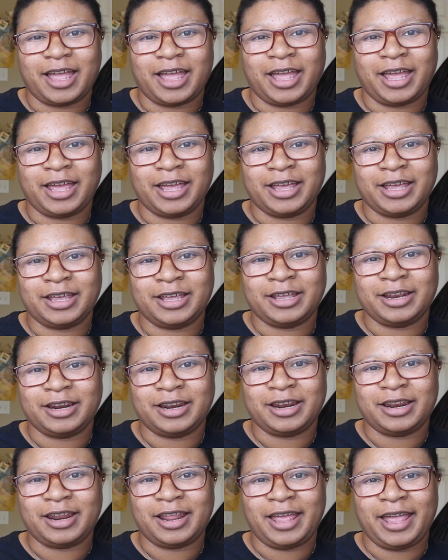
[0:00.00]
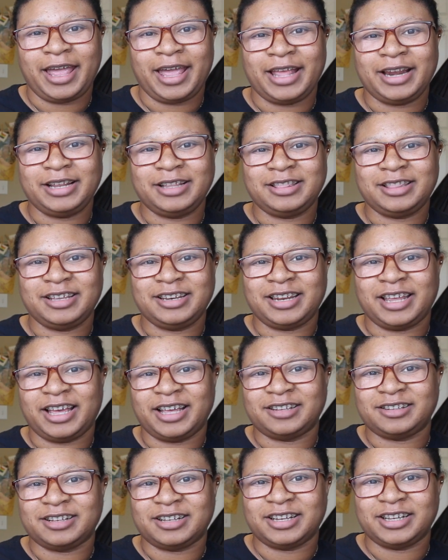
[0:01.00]
and anything that
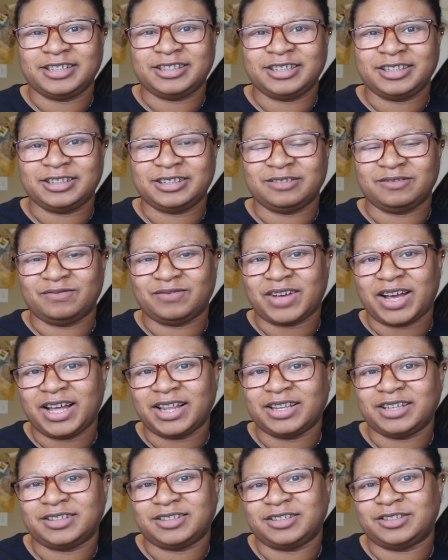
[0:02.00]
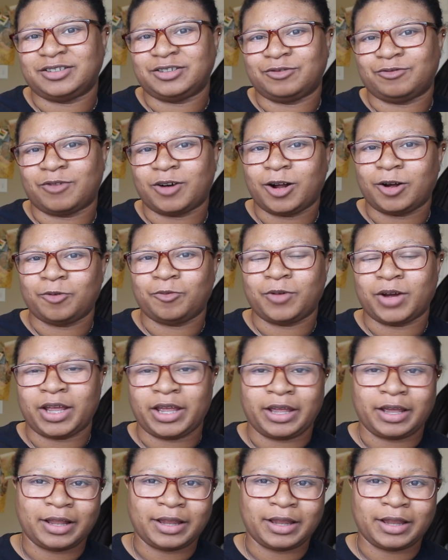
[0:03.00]
escalates into violence is the wrong way.